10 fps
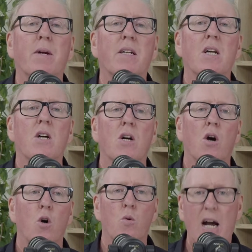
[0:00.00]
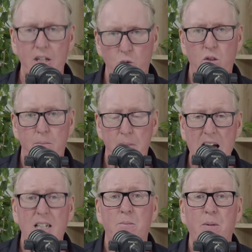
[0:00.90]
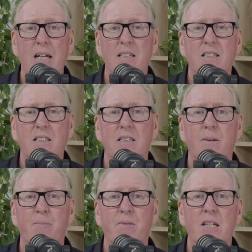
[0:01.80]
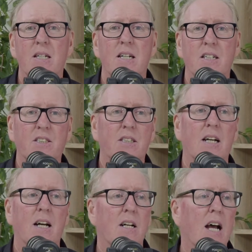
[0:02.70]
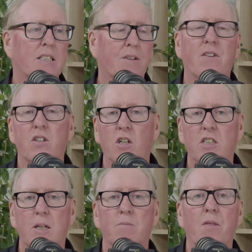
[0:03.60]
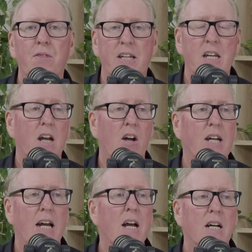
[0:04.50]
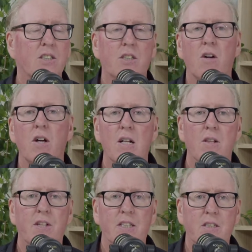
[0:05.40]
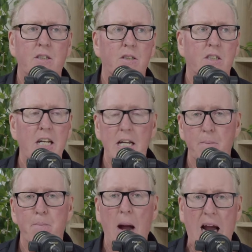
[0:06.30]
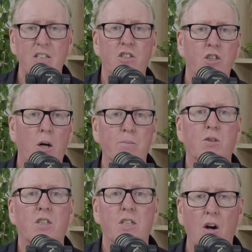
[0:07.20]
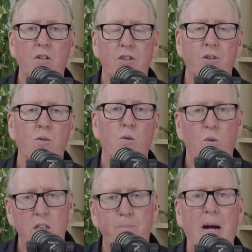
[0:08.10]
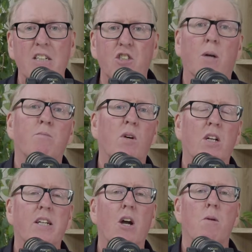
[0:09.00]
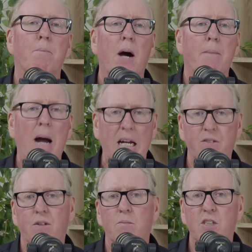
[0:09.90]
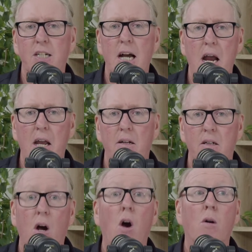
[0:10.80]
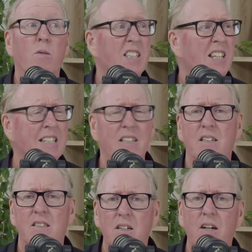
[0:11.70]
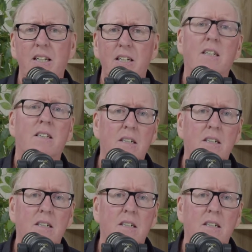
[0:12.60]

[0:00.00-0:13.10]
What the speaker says: But who are you in the marketplace is a different concept of thinking, okay, so there's 10 paint shops to go to. Which paint shop will I go and buy paint from today? Oh, Rosine. Oh, yeah.